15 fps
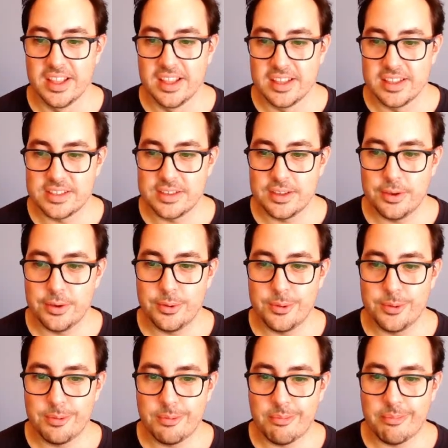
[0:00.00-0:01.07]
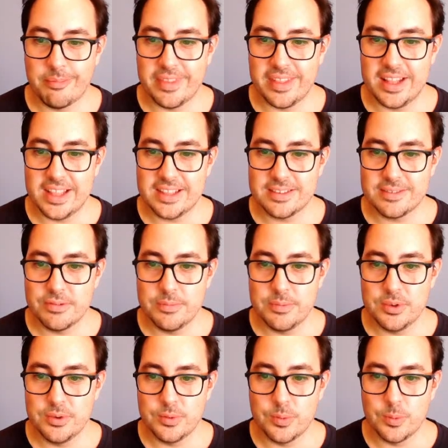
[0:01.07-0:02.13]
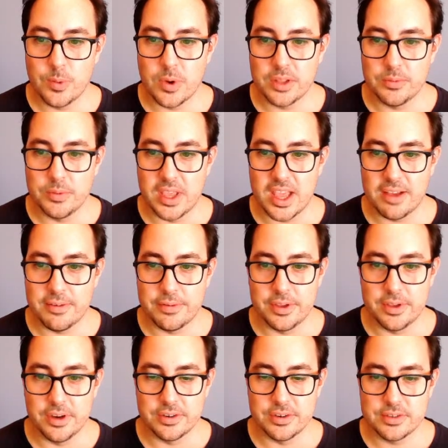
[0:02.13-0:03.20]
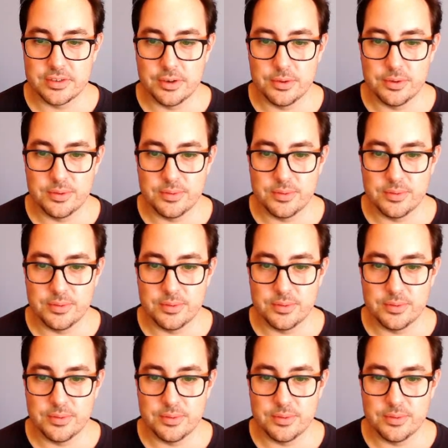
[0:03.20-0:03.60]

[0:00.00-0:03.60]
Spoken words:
So let's review what we have here. So